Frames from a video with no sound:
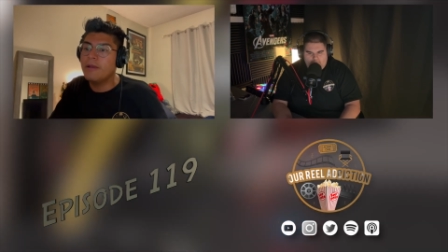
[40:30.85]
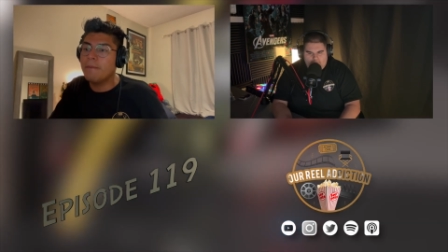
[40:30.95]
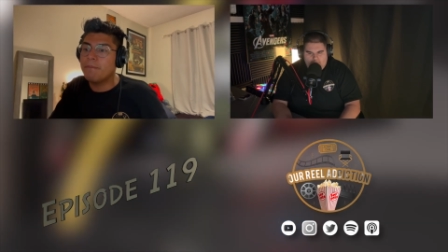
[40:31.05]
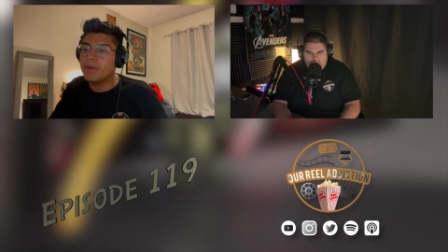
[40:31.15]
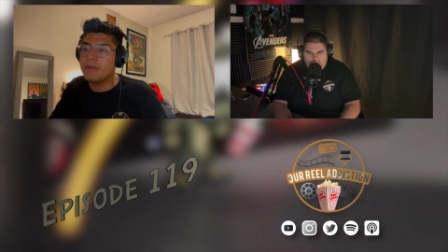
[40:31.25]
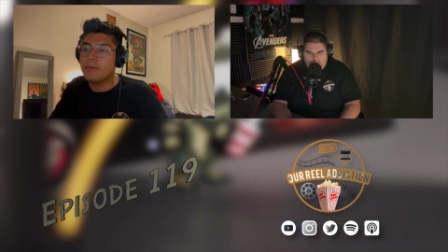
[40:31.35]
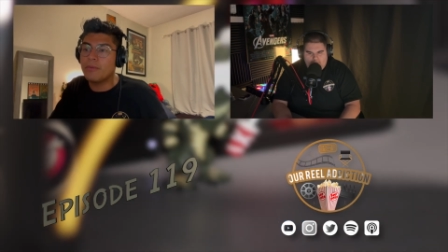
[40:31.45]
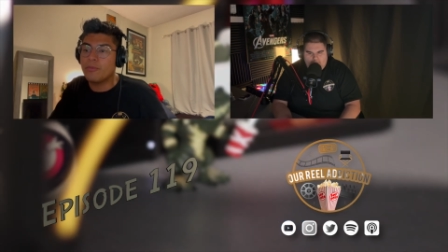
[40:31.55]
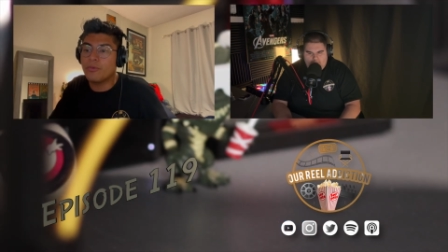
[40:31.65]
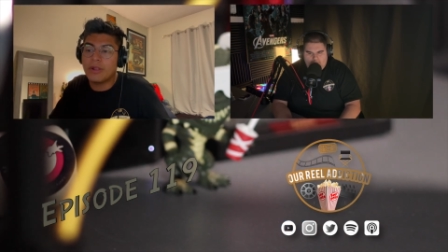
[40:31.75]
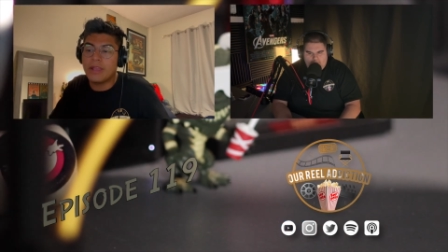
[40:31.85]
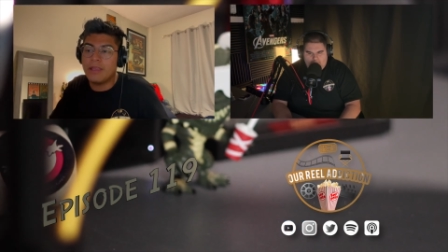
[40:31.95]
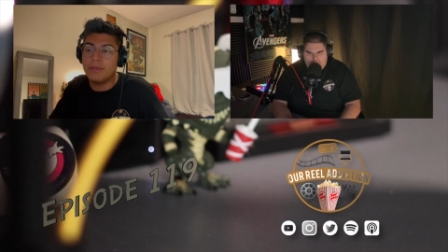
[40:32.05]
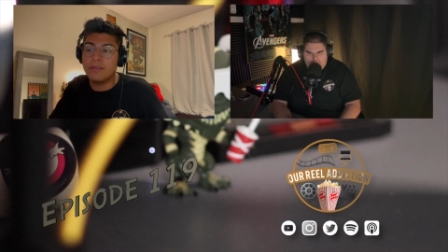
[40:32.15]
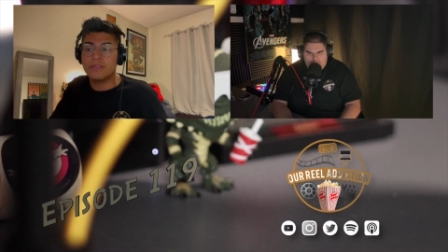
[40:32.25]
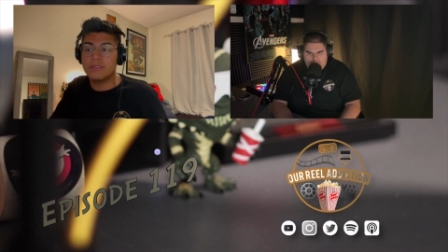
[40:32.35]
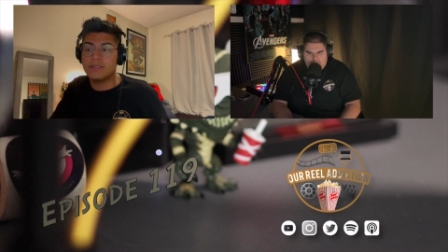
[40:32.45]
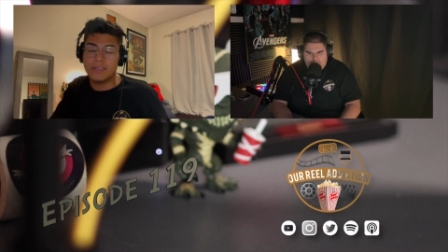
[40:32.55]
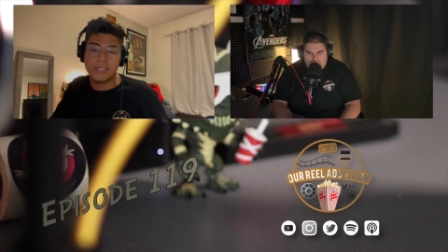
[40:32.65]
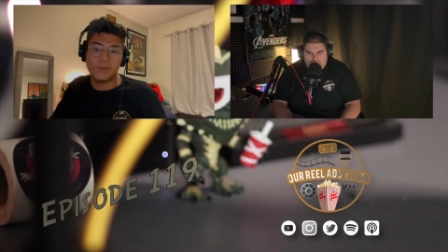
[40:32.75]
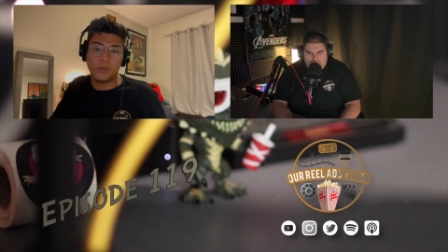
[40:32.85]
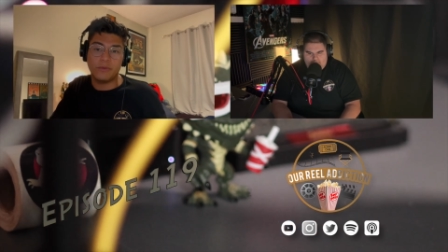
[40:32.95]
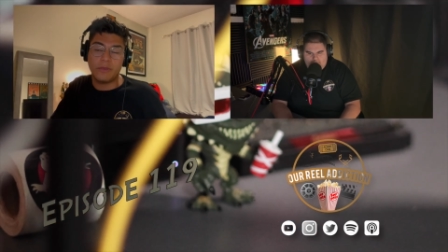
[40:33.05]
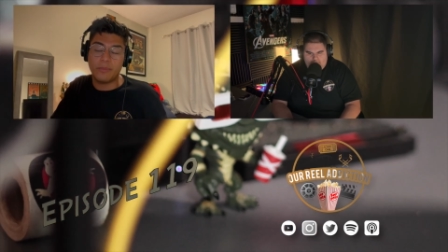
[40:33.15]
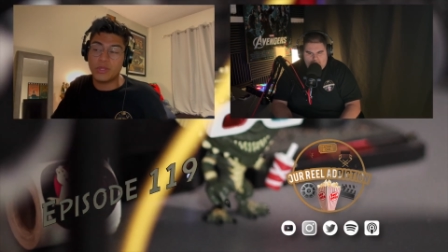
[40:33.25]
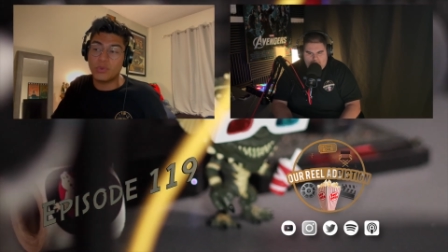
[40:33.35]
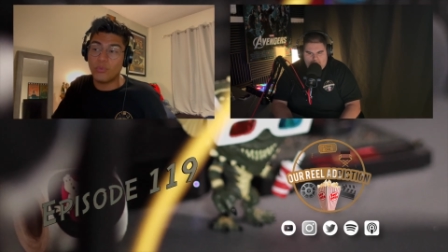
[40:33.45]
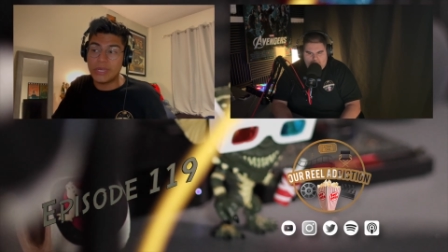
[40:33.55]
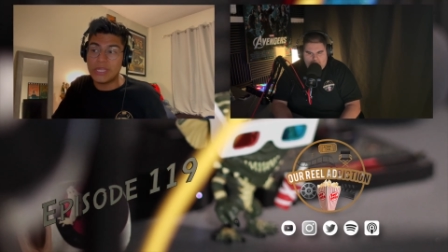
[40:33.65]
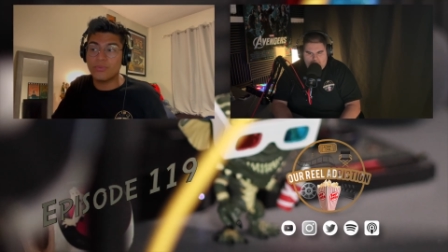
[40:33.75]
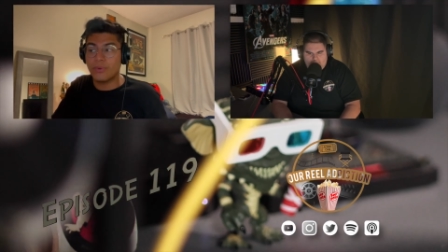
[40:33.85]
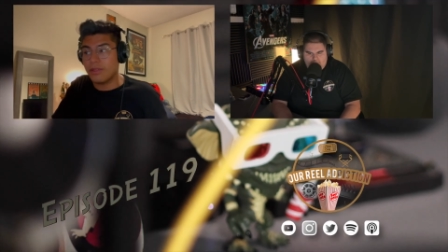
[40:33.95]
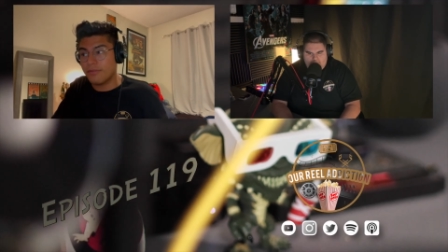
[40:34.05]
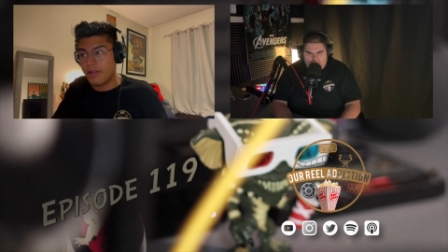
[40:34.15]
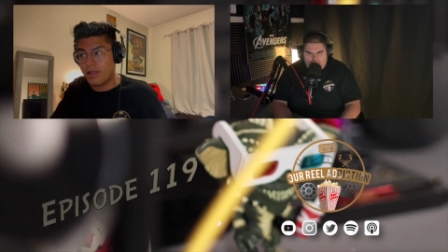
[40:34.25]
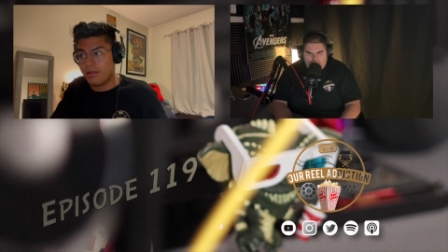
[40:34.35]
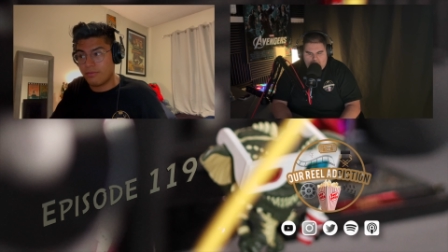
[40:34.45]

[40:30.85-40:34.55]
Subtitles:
but we're aiming to see this movie by 2025.